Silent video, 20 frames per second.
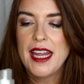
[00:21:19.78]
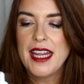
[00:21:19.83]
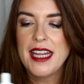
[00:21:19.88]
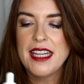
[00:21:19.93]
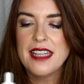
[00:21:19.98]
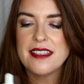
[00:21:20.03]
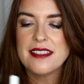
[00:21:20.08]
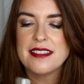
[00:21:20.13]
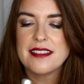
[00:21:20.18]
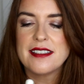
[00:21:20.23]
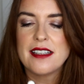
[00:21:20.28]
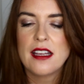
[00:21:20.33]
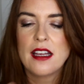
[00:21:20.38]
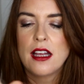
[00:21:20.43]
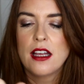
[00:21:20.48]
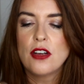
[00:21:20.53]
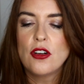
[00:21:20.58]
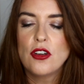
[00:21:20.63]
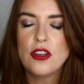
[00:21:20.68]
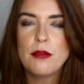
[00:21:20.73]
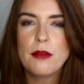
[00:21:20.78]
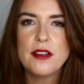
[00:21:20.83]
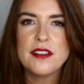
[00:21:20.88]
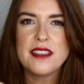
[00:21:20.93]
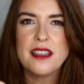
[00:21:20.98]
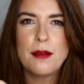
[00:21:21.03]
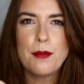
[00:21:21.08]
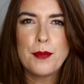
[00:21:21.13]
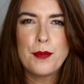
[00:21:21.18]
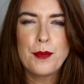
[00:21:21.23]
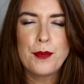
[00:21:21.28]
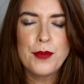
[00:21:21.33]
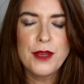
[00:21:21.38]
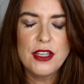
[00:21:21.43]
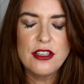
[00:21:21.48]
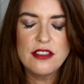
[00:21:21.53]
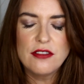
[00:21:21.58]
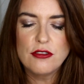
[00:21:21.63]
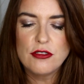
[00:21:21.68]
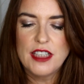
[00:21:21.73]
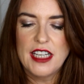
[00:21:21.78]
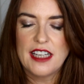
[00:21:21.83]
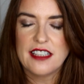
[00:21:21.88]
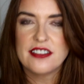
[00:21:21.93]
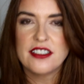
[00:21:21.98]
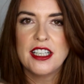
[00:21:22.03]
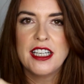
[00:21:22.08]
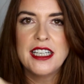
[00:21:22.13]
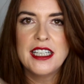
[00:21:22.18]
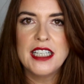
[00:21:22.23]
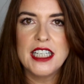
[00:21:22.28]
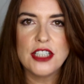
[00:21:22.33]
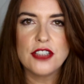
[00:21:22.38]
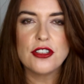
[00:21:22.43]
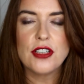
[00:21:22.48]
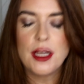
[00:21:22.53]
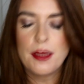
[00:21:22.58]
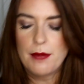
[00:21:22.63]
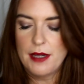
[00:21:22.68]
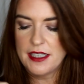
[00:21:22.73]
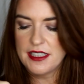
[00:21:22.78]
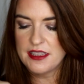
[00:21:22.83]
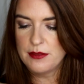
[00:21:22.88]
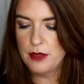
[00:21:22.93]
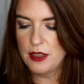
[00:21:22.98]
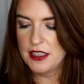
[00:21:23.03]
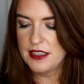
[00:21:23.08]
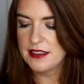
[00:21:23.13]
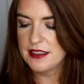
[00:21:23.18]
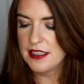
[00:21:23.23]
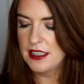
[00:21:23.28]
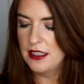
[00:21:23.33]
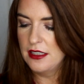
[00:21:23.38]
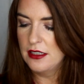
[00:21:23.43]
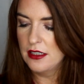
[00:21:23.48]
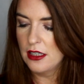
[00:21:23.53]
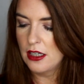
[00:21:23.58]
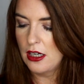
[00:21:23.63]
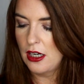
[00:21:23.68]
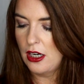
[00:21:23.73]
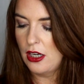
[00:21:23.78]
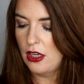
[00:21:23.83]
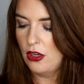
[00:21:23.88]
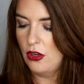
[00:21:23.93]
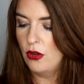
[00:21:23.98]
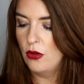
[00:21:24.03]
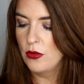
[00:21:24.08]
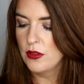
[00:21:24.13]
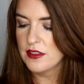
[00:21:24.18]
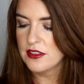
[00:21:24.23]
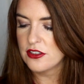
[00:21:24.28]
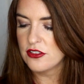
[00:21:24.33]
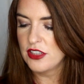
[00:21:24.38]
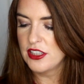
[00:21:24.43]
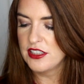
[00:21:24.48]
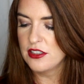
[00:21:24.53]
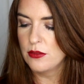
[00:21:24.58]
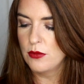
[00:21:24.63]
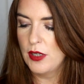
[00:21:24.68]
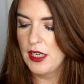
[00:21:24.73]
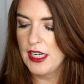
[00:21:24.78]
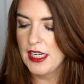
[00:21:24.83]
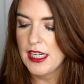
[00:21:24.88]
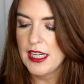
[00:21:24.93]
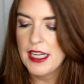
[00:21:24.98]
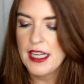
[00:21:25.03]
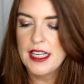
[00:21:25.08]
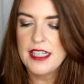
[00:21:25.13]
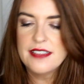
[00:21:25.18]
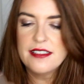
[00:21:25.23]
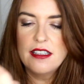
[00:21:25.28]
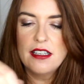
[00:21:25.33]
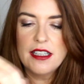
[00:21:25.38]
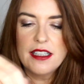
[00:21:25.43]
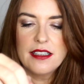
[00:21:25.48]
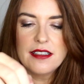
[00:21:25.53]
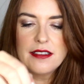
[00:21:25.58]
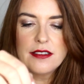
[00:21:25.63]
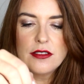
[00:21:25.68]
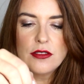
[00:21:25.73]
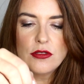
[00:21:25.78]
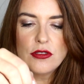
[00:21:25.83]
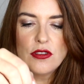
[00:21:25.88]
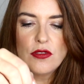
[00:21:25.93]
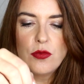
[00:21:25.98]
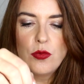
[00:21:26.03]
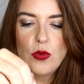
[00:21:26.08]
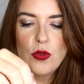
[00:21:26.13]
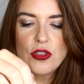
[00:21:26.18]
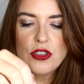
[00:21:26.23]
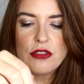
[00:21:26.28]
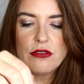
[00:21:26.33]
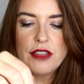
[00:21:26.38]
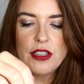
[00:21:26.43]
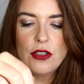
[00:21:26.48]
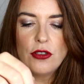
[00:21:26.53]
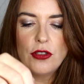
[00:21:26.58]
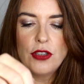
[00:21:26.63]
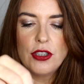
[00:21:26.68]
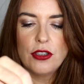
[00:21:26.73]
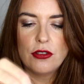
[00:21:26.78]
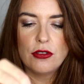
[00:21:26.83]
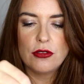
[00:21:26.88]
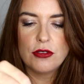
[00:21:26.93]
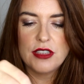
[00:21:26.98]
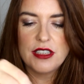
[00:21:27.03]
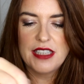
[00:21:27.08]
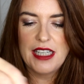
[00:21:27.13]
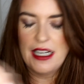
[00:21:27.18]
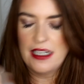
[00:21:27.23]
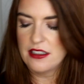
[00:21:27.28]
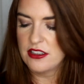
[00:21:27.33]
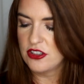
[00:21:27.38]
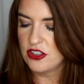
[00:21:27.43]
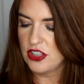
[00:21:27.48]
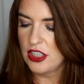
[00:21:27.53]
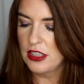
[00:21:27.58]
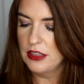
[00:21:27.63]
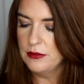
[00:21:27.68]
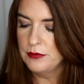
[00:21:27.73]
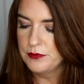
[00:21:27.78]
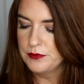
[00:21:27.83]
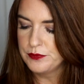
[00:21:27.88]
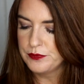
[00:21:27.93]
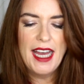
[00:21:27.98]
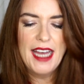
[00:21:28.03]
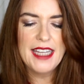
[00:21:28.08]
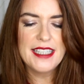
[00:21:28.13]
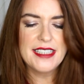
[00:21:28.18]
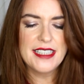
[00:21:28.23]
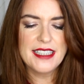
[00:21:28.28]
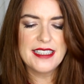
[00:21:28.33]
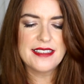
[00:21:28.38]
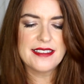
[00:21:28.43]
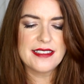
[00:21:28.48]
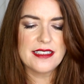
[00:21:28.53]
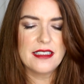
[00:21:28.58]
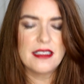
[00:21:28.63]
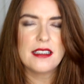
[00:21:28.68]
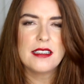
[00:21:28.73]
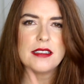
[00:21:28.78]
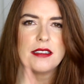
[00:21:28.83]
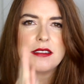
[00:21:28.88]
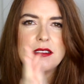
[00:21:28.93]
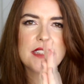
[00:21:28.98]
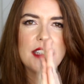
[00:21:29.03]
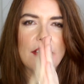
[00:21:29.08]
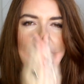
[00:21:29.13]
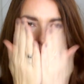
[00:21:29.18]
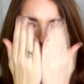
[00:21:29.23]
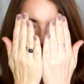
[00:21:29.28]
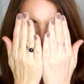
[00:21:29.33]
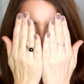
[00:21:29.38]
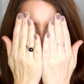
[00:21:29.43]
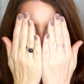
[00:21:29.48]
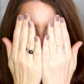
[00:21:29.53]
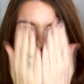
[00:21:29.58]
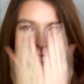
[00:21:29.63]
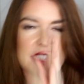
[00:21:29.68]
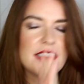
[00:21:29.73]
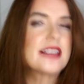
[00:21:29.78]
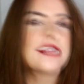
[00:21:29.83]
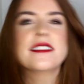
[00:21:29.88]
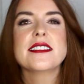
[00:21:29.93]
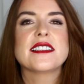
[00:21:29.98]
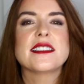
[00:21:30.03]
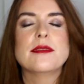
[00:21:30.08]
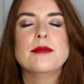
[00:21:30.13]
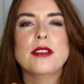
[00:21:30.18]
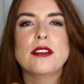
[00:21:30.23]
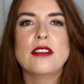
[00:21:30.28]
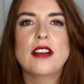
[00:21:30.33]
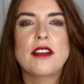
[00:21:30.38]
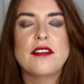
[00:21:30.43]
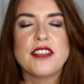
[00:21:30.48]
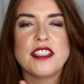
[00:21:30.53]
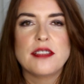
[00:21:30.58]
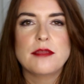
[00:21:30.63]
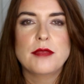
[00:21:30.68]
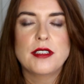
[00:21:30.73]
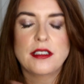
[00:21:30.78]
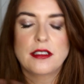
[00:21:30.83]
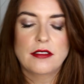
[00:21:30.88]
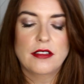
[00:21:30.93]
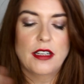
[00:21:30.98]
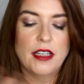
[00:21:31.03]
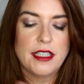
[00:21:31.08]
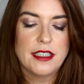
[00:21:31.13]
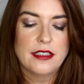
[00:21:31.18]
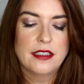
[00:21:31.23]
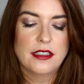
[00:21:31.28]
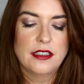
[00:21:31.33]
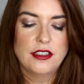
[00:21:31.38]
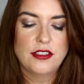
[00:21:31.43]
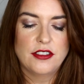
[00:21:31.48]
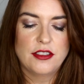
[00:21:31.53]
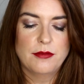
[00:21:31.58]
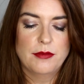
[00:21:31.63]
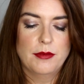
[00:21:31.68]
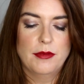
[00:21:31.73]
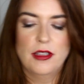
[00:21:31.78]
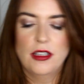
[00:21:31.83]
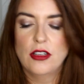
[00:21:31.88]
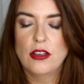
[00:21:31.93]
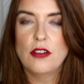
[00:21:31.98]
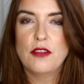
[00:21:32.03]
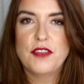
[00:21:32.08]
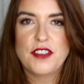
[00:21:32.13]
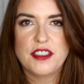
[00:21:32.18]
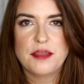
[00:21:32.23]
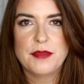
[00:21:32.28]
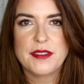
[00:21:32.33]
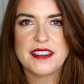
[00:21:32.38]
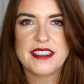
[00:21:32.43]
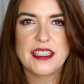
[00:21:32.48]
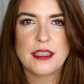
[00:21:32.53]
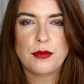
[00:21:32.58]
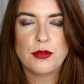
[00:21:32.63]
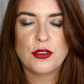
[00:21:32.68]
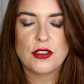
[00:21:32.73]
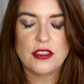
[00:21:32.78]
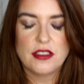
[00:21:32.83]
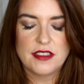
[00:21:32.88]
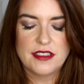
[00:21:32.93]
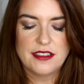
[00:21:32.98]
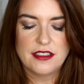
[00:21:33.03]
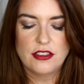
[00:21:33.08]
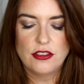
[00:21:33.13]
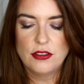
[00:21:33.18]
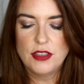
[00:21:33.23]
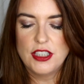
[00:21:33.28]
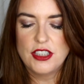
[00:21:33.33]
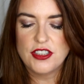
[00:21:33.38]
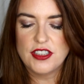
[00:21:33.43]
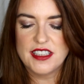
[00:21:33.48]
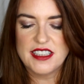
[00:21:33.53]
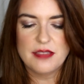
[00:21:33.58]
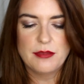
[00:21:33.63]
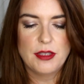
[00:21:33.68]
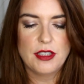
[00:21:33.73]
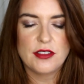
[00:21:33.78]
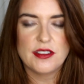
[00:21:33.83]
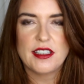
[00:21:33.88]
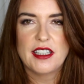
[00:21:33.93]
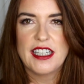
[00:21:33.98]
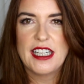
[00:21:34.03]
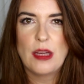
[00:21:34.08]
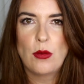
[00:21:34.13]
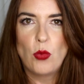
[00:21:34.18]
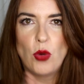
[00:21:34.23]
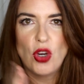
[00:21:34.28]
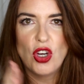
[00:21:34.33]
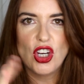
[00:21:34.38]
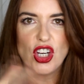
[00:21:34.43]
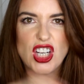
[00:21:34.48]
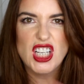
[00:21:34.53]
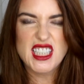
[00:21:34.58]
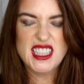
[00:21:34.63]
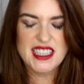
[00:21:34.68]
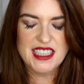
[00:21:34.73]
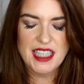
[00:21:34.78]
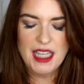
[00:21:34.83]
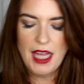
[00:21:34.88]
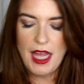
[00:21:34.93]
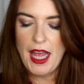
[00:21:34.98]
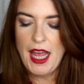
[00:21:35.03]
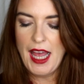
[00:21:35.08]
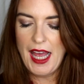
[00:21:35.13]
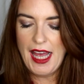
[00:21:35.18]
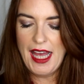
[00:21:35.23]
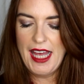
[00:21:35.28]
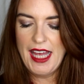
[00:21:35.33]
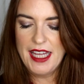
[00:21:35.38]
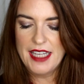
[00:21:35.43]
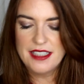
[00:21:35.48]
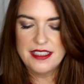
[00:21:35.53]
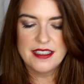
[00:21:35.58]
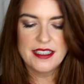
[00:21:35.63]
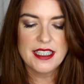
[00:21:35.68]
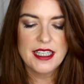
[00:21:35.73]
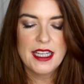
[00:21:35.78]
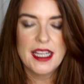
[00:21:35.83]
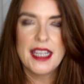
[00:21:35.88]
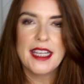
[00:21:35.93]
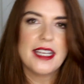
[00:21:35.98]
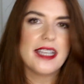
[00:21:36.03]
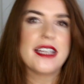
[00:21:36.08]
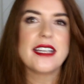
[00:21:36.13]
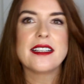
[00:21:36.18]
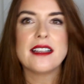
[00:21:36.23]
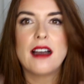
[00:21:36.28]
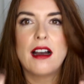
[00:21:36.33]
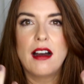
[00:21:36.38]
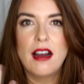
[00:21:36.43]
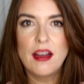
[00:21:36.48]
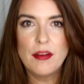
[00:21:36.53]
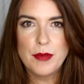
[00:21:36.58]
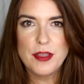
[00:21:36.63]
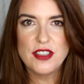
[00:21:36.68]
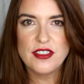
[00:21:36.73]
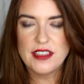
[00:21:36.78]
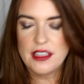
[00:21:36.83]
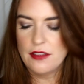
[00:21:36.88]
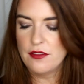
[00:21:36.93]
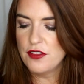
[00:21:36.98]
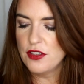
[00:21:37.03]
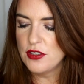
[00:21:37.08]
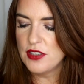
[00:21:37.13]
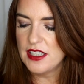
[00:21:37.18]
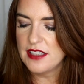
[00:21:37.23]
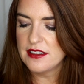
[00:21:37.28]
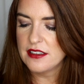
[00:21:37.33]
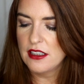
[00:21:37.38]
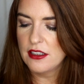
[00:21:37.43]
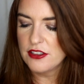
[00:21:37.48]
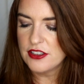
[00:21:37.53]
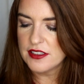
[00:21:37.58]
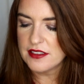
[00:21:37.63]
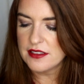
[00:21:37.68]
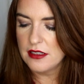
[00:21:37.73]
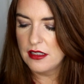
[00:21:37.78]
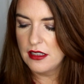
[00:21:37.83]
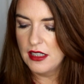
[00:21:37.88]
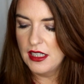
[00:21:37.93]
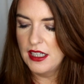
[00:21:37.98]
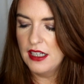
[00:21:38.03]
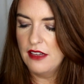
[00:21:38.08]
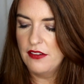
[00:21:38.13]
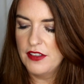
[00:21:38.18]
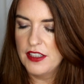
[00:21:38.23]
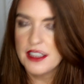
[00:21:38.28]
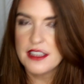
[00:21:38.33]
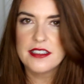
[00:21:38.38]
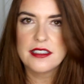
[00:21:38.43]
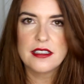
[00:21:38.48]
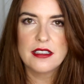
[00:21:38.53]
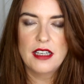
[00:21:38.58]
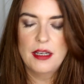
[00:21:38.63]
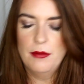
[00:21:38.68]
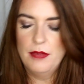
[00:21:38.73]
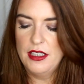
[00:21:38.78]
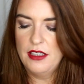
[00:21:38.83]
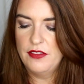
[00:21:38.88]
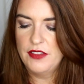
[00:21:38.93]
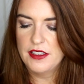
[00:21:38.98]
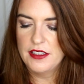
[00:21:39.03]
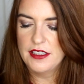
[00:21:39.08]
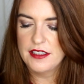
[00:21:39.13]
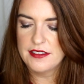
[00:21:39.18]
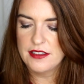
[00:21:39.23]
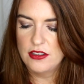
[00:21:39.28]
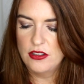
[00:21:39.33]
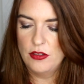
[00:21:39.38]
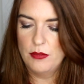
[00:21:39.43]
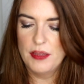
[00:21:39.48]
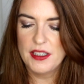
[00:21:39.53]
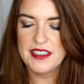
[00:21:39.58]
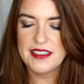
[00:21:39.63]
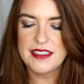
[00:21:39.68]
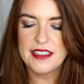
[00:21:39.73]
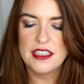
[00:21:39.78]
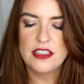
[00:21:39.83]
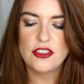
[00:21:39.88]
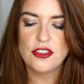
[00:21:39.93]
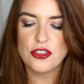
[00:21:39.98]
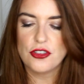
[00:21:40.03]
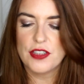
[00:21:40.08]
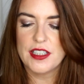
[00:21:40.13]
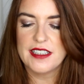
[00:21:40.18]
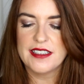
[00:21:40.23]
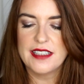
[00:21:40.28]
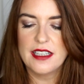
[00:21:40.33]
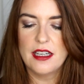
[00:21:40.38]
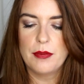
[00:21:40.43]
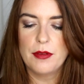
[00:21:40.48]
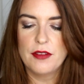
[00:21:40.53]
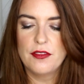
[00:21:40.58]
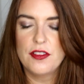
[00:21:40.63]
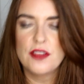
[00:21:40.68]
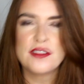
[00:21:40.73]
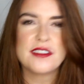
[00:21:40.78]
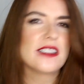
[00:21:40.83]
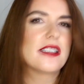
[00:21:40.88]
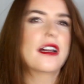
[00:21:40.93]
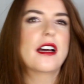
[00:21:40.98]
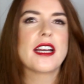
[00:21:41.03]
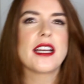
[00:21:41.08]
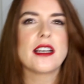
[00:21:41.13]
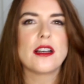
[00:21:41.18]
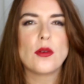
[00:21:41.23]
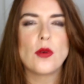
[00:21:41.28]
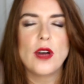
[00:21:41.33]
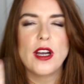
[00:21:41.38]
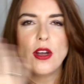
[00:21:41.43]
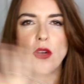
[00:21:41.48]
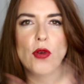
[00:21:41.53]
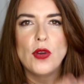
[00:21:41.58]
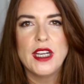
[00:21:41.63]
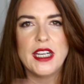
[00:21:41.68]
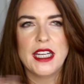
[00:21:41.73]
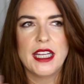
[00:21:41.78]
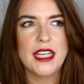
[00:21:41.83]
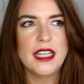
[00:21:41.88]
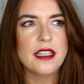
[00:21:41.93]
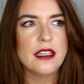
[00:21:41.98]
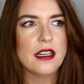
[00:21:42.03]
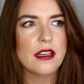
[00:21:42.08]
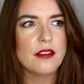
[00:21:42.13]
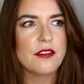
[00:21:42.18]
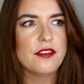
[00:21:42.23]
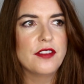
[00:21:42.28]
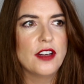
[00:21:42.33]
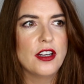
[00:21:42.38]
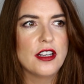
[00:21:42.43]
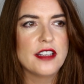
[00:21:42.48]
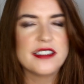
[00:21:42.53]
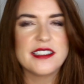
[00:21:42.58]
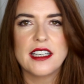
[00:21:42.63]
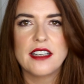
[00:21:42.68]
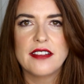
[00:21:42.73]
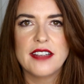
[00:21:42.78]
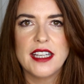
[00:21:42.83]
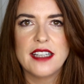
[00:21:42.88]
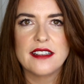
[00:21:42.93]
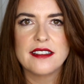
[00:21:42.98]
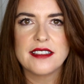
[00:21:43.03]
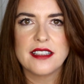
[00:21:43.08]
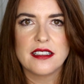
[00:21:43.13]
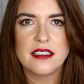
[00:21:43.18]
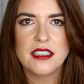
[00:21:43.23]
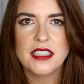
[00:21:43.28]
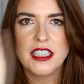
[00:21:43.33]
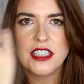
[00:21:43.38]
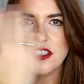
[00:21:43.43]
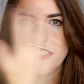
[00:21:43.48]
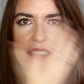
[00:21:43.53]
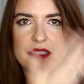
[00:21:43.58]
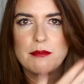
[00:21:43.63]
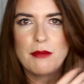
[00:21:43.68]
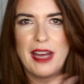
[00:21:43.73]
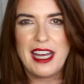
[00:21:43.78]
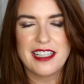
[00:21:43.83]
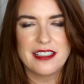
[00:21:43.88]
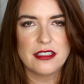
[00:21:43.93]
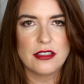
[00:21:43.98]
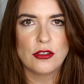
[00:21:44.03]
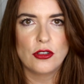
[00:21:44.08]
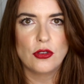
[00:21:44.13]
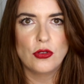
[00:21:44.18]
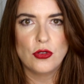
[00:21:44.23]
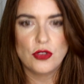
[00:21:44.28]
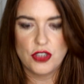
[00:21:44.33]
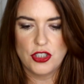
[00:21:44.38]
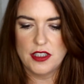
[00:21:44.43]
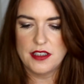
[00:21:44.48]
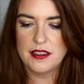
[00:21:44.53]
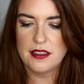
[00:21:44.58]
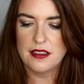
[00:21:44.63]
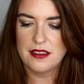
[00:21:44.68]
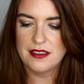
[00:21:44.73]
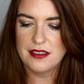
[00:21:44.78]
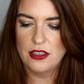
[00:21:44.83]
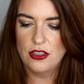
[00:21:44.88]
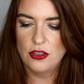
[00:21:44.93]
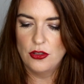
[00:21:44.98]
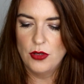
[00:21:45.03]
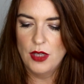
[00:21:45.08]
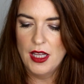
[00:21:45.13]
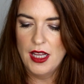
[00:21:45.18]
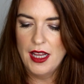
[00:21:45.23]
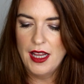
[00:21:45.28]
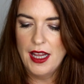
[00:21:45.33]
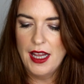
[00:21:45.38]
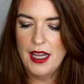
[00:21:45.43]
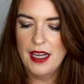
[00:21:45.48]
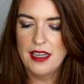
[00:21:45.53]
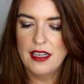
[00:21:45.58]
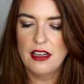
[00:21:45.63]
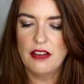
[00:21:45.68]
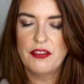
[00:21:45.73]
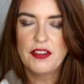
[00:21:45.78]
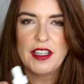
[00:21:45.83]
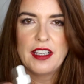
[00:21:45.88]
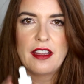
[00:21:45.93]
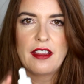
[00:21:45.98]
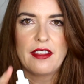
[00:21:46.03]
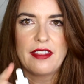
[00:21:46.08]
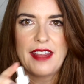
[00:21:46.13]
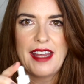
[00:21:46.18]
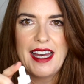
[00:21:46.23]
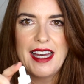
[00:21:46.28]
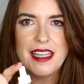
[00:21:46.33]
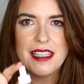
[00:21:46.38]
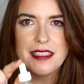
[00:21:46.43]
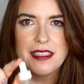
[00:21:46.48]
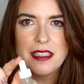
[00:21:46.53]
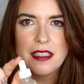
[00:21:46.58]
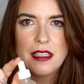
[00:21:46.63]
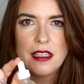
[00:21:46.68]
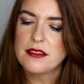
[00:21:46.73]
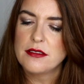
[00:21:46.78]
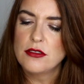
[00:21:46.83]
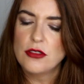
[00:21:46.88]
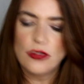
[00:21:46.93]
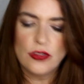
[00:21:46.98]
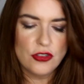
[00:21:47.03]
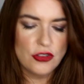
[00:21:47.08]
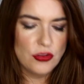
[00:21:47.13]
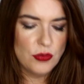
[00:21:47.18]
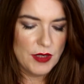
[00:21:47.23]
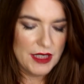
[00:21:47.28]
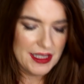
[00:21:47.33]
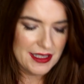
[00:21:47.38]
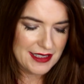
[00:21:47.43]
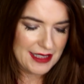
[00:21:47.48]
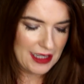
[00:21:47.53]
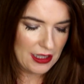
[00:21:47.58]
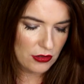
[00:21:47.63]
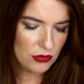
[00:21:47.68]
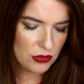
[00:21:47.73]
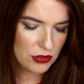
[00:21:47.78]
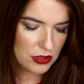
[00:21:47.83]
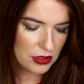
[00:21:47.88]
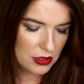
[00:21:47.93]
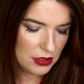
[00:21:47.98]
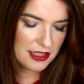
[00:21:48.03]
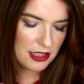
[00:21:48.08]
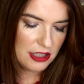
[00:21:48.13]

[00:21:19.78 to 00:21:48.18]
It's got the most beautiful texture. It literally makes my skin glow straight away. It's like a sort of watery oil texture, and it's lovely. It doesn't smell like a lot of vitamin C products do. It just smells like it works, and I've been using it a few days and I love it. I'm loving this a lot. My skin drinks it up. It feels like quite oily at first and then suddenly just matte and gorgeous. So loving that. Not sure when it's out.